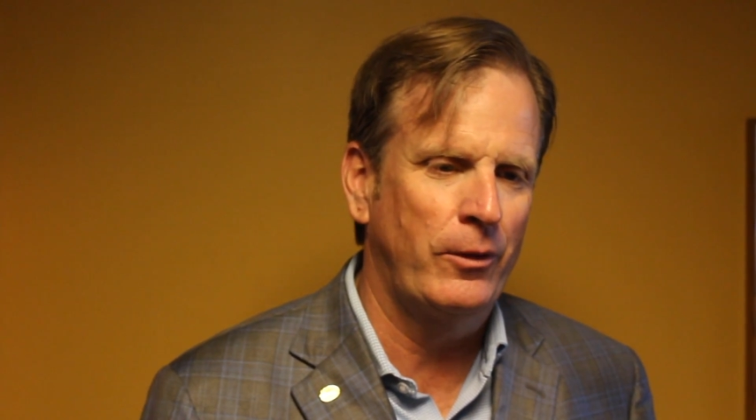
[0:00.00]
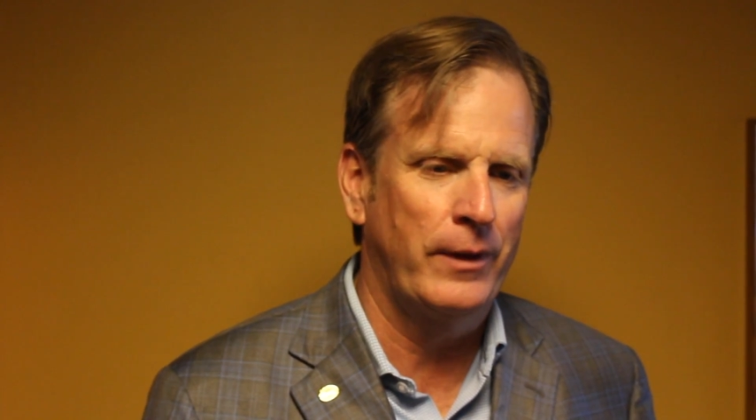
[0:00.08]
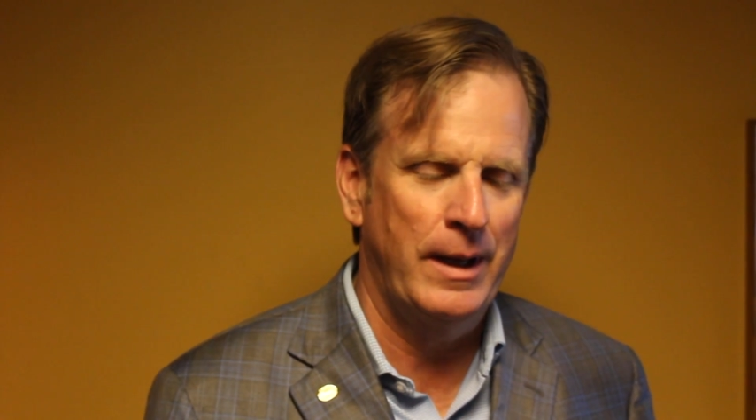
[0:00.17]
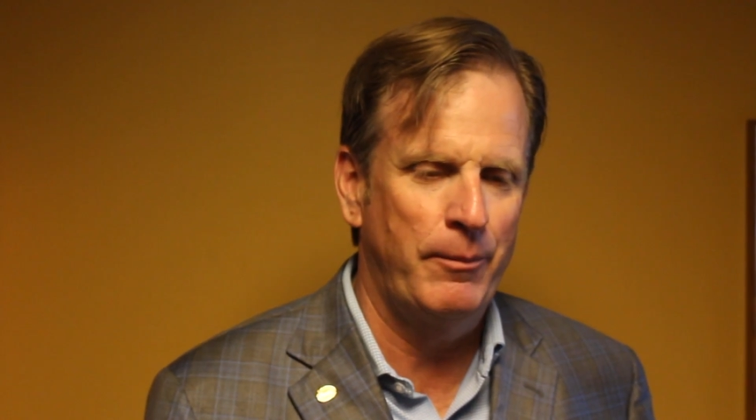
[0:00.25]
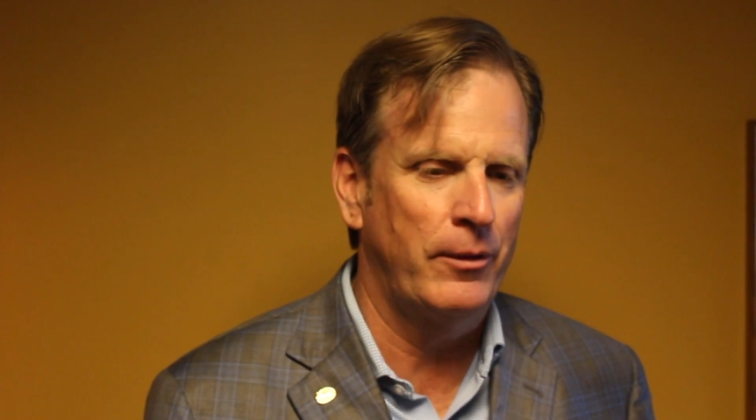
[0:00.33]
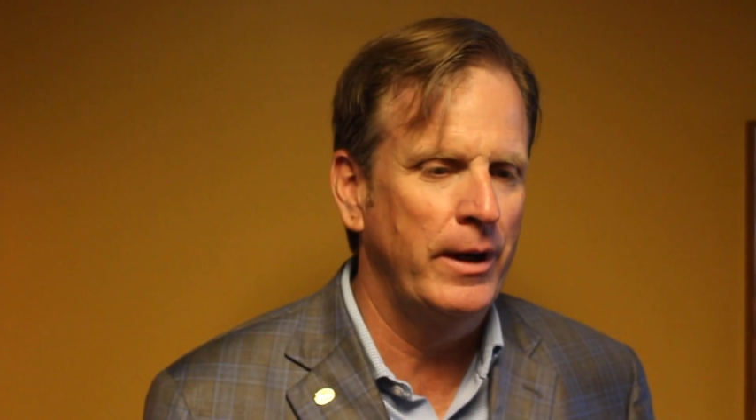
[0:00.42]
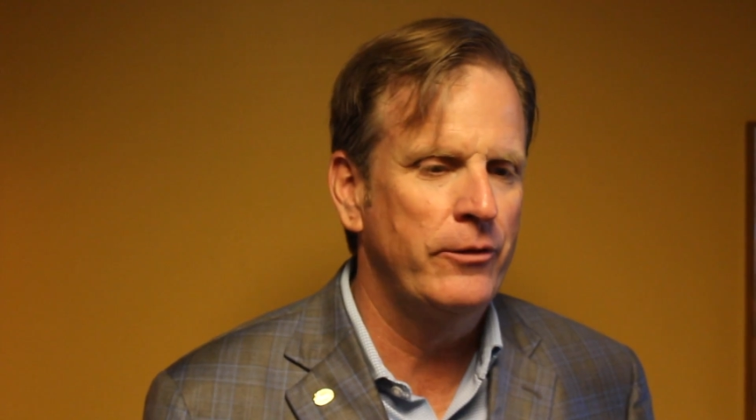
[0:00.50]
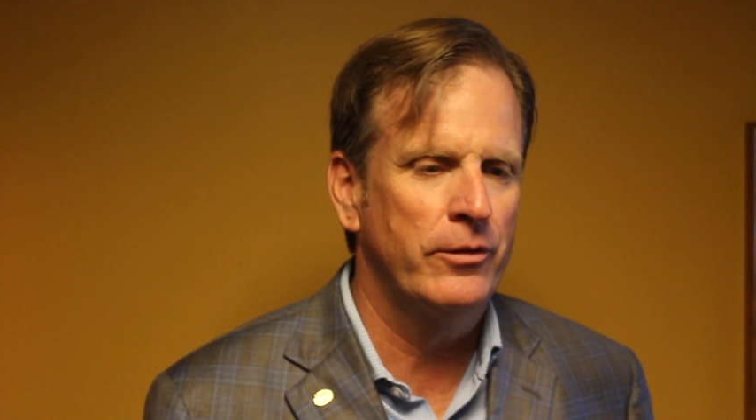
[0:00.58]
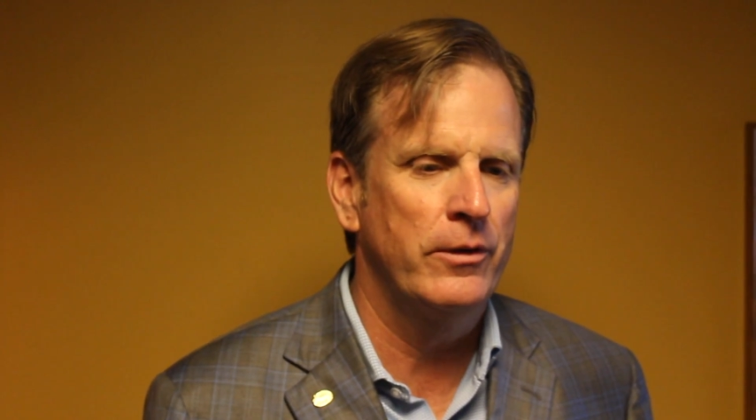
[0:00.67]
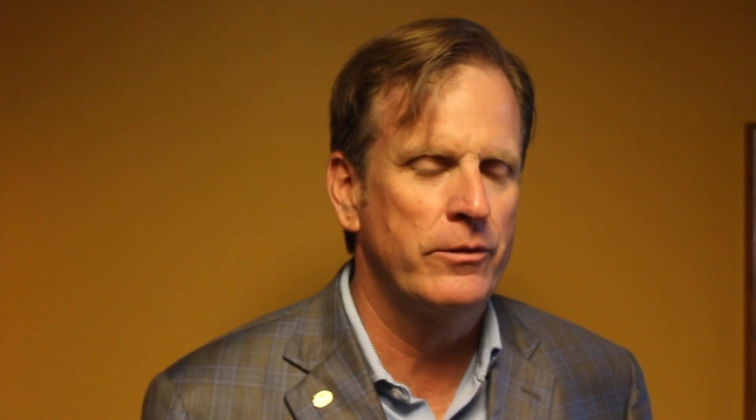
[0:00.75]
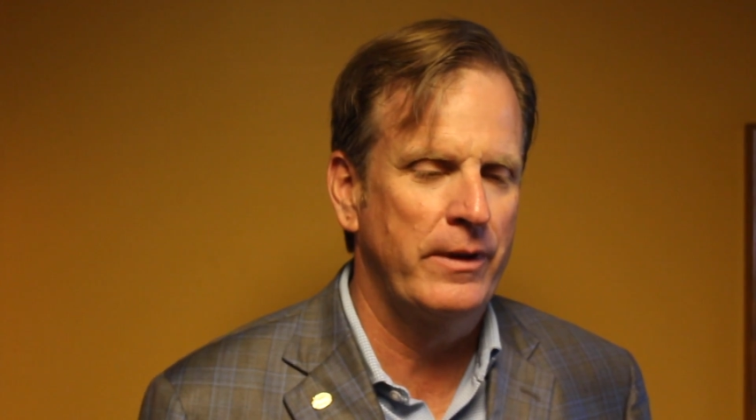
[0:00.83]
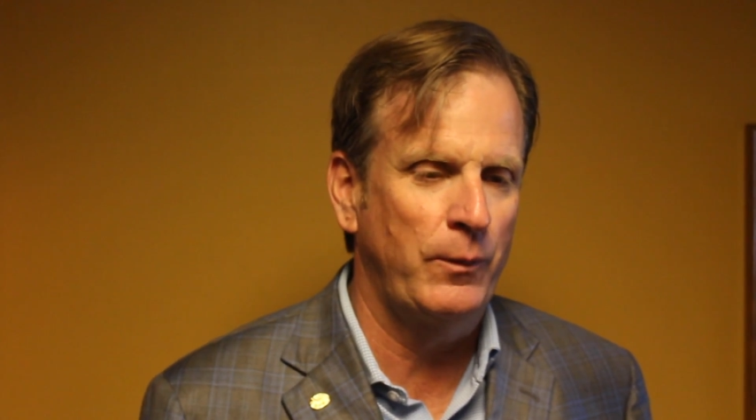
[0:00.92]

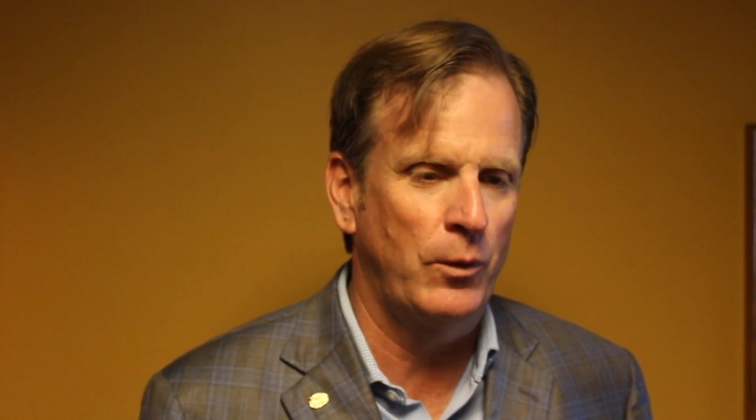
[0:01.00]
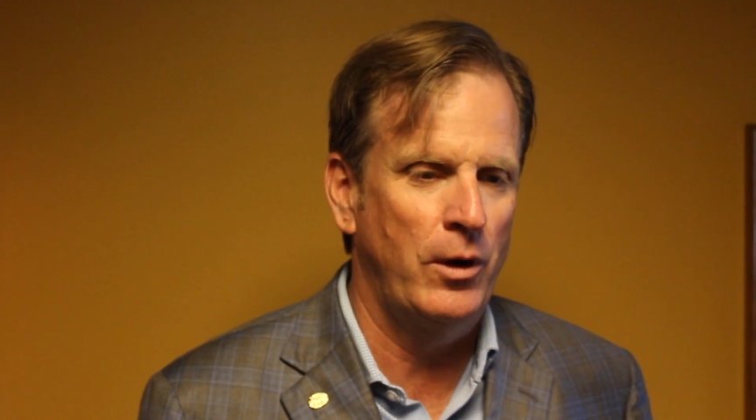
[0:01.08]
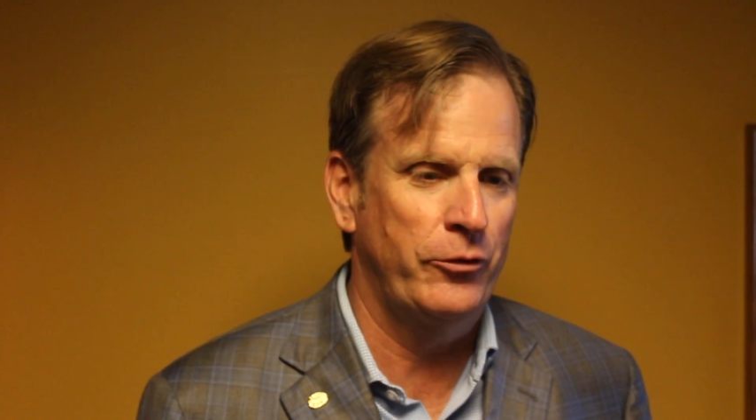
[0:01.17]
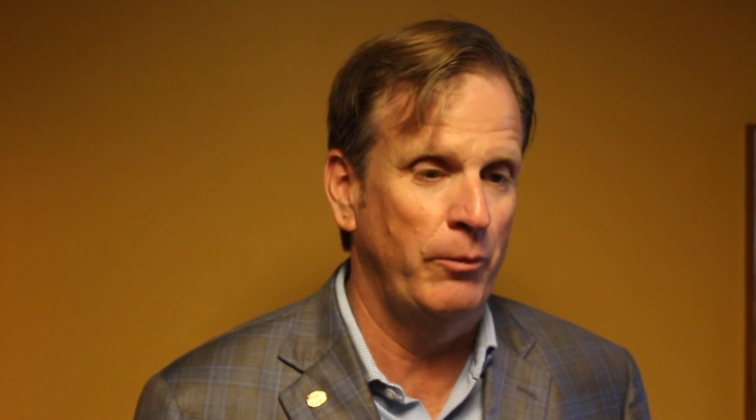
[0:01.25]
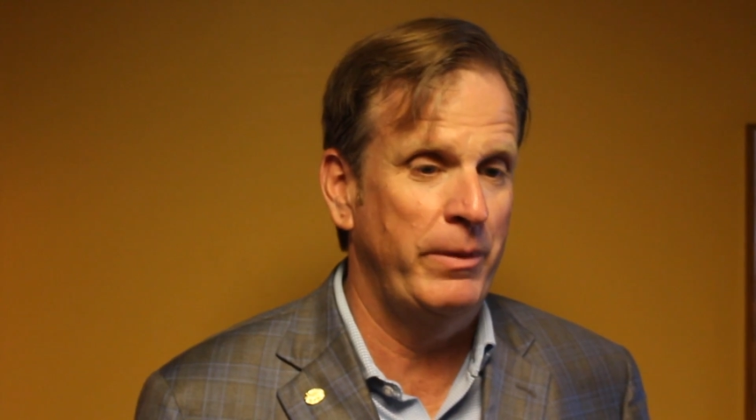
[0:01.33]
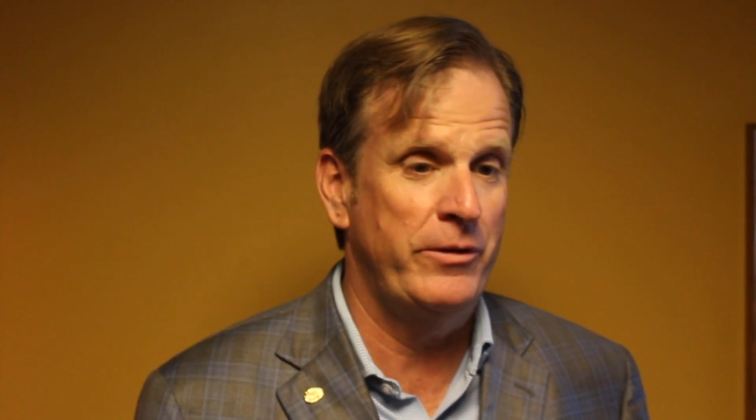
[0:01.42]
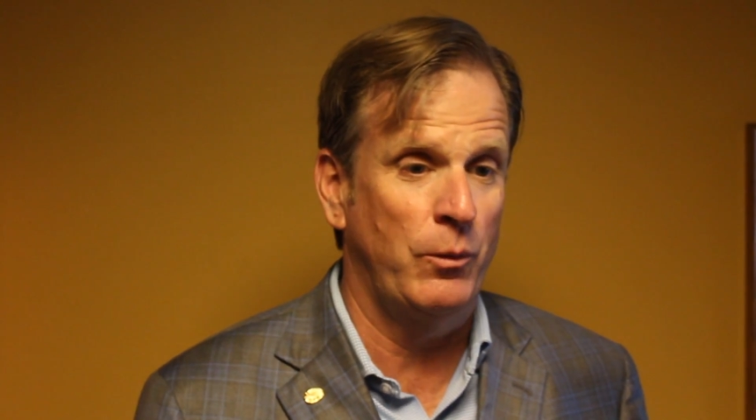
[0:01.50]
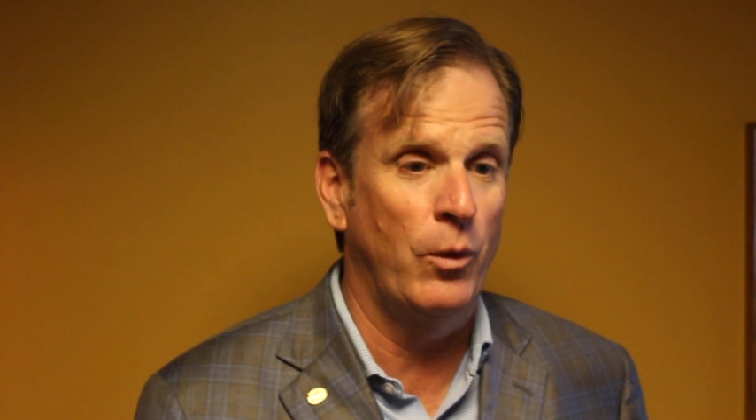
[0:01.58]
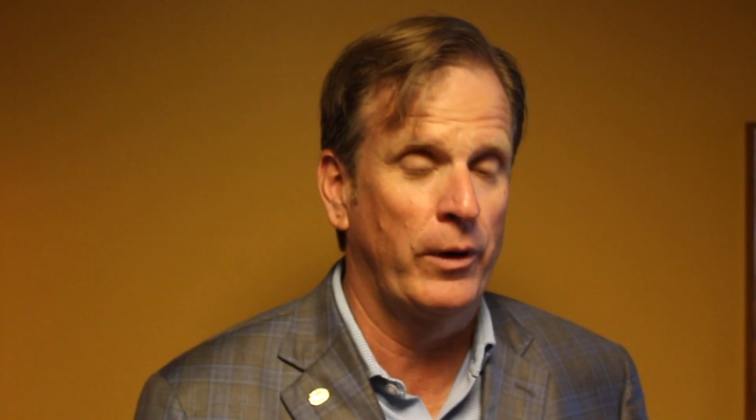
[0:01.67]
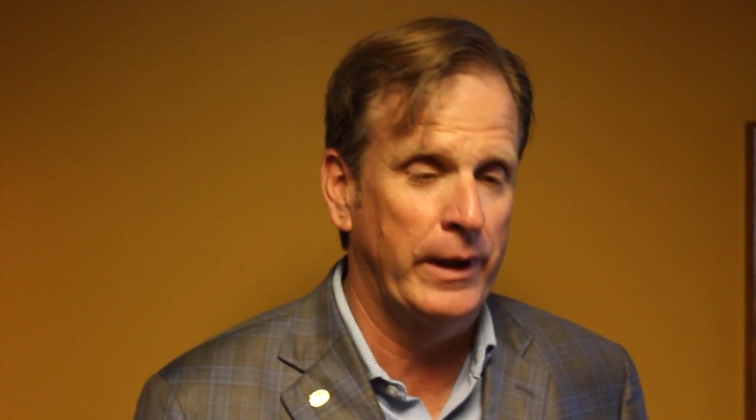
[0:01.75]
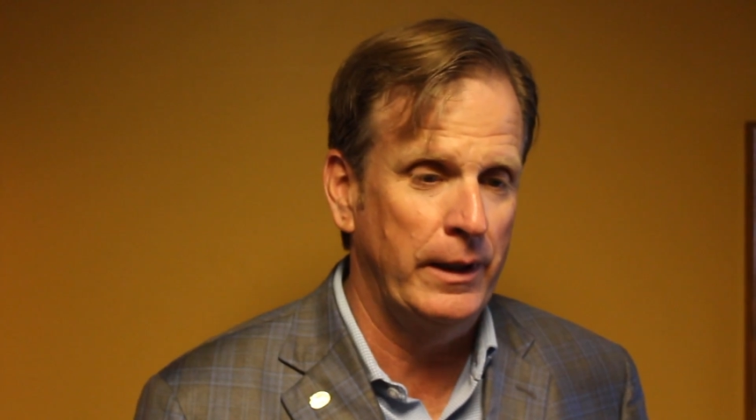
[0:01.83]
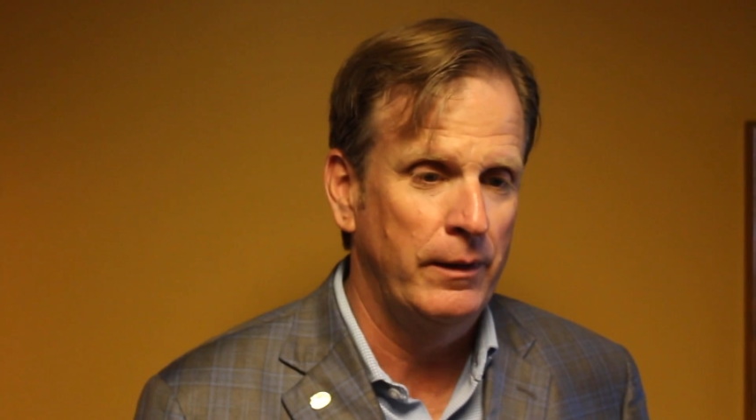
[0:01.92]
collaborations. I think we're also busy
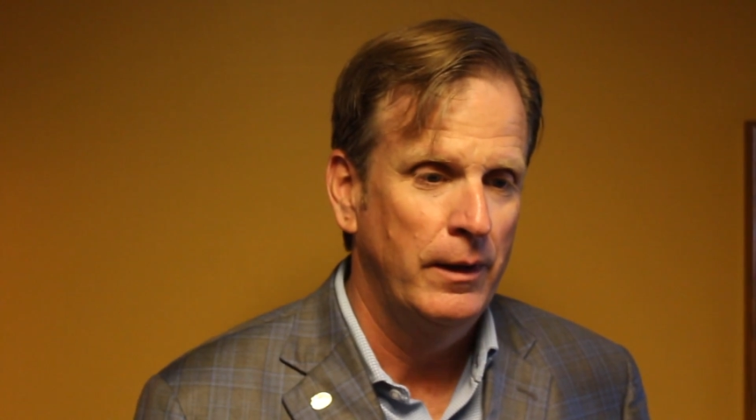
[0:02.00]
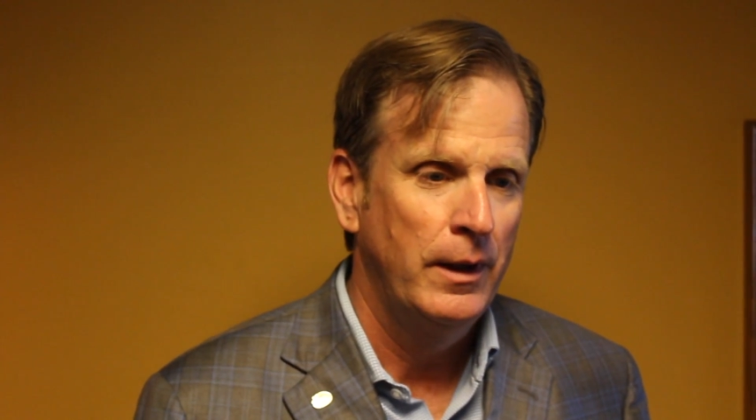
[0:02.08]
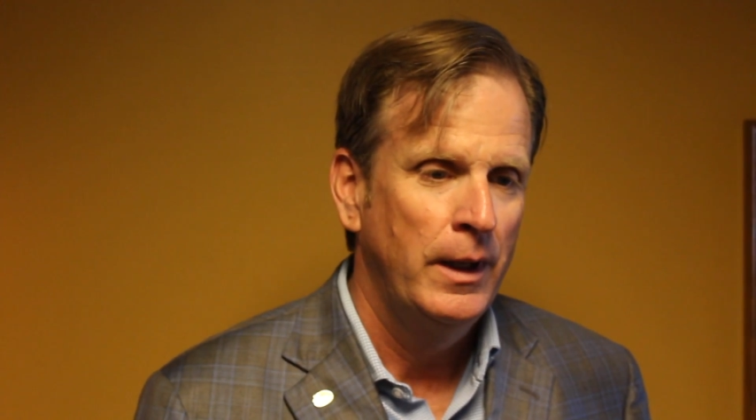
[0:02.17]
working,